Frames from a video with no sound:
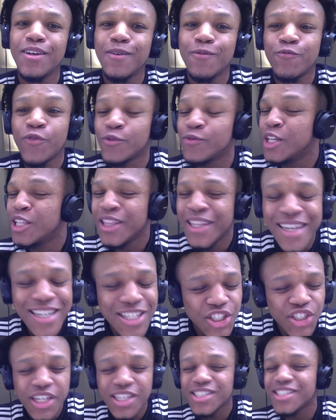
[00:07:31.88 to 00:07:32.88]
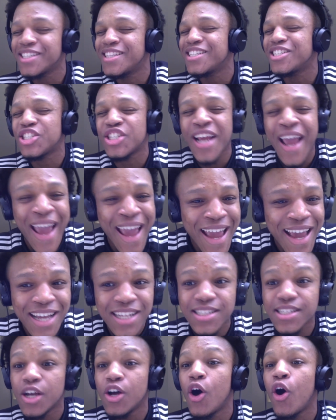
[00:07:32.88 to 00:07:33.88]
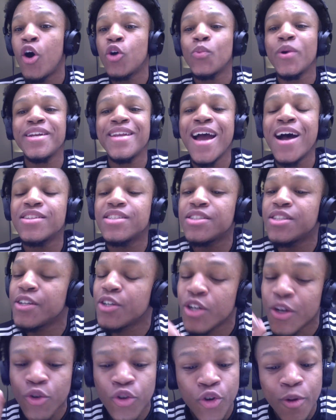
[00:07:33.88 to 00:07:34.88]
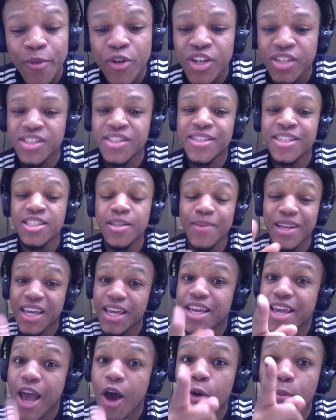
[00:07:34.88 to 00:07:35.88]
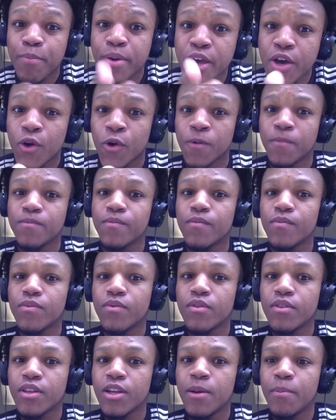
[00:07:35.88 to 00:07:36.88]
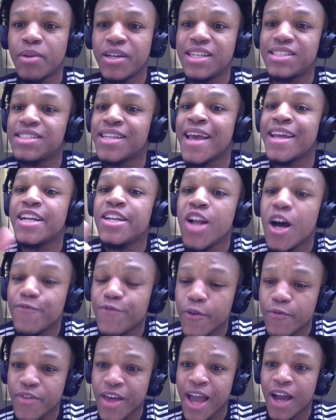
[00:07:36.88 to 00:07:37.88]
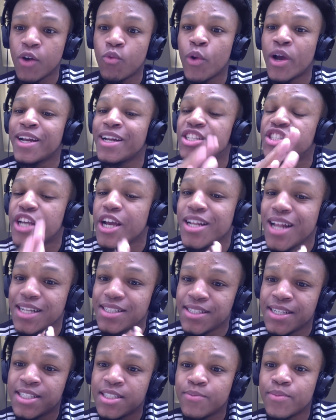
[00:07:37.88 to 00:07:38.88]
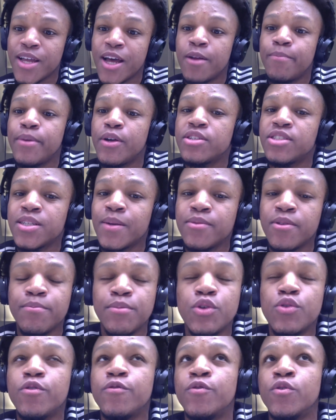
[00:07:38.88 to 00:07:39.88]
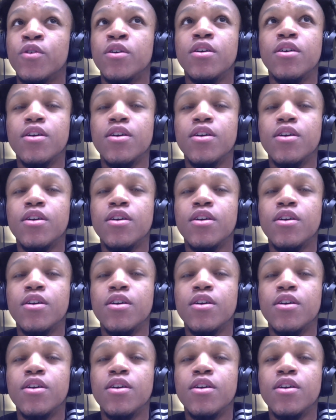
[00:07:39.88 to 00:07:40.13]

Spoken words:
from the lynchings to the chains, all the way down to the criminal justice system that he helped build. But he's saying enough of that. We're going to tear that system down and build something beautiful.